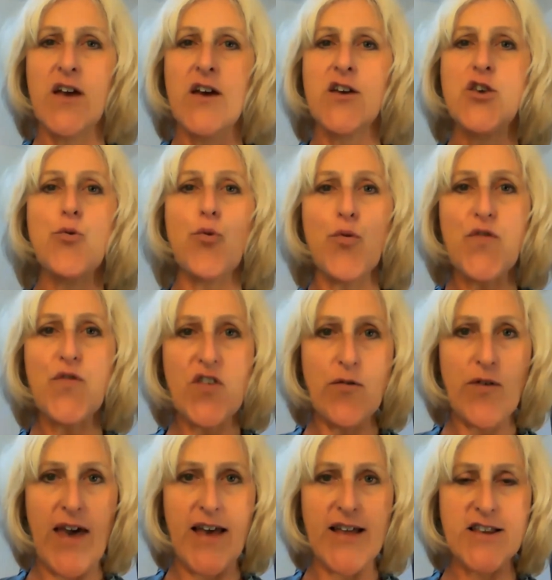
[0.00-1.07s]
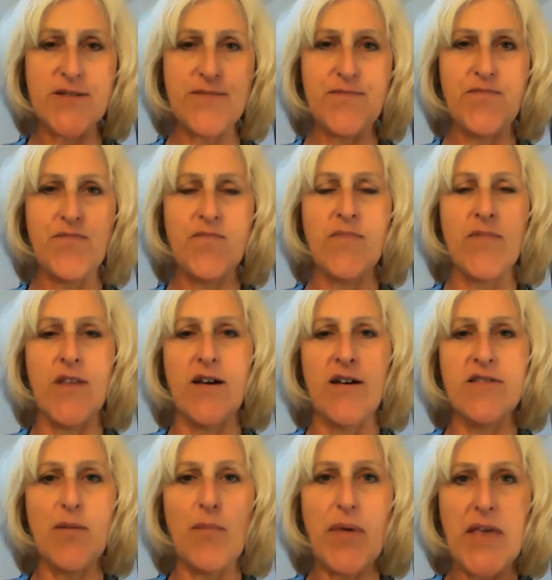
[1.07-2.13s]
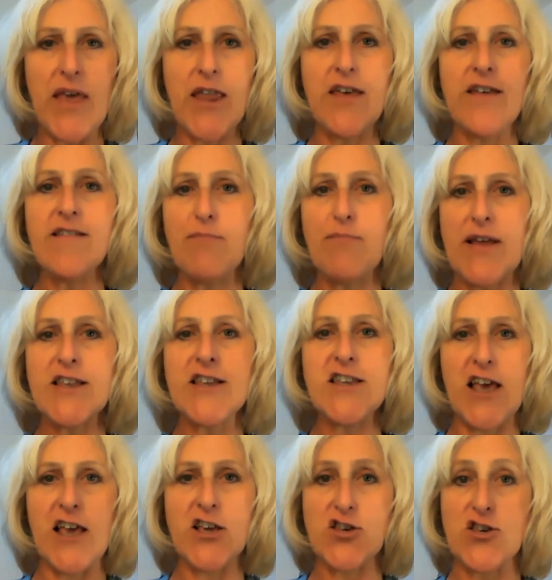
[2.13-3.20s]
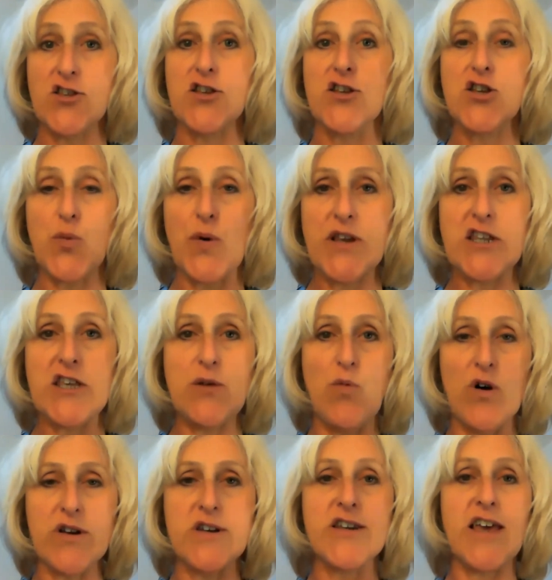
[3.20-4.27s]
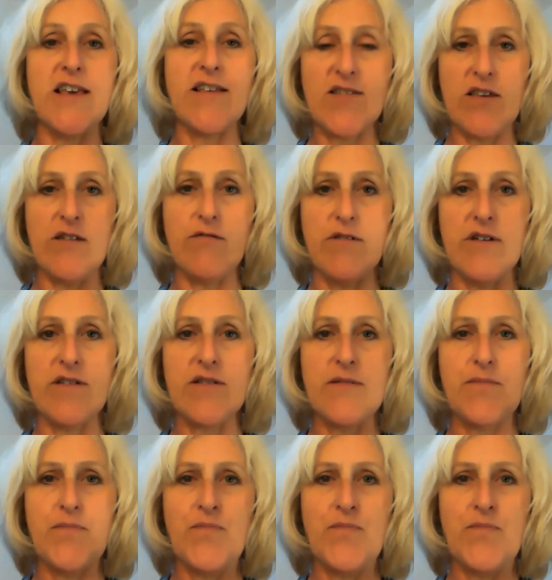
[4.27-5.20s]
You also get the Beginner's Meditation 21-day series.